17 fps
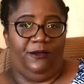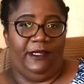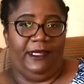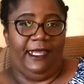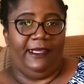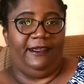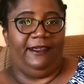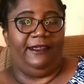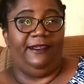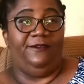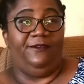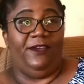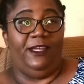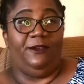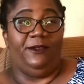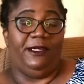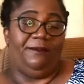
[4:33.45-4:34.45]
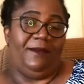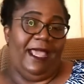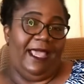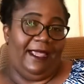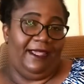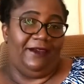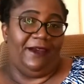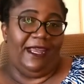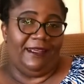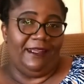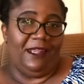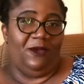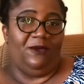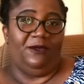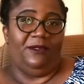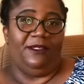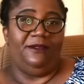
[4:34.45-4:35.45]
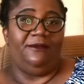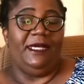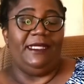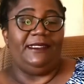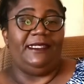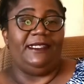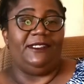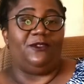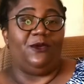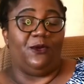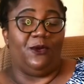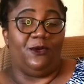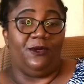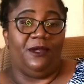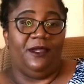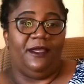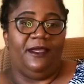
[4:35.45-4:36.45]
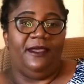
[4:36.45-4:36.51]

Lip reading: like if I look back right now, Batsy has grown